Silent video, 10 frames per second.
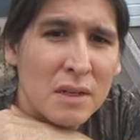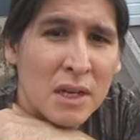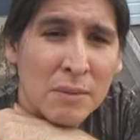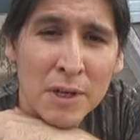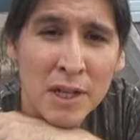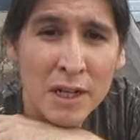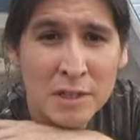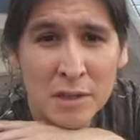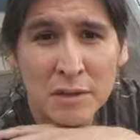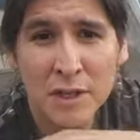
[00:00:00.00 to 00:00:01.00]
And
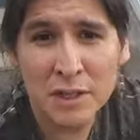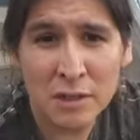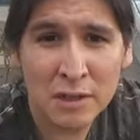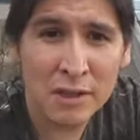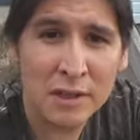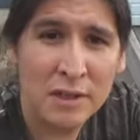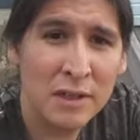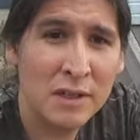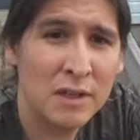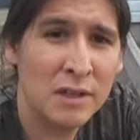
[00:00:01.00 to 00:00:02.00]
regardless of threats,
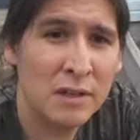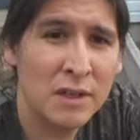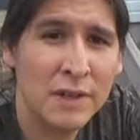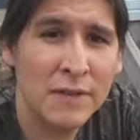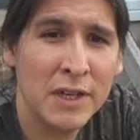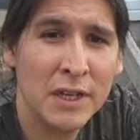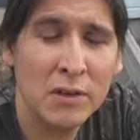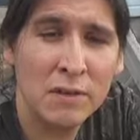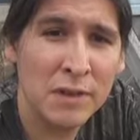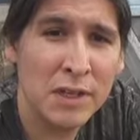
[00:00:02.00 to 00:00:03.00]
I've taken
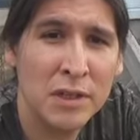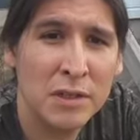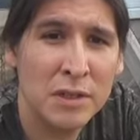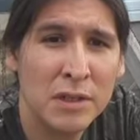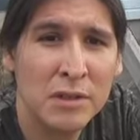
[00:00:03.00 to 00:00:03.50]
over the years.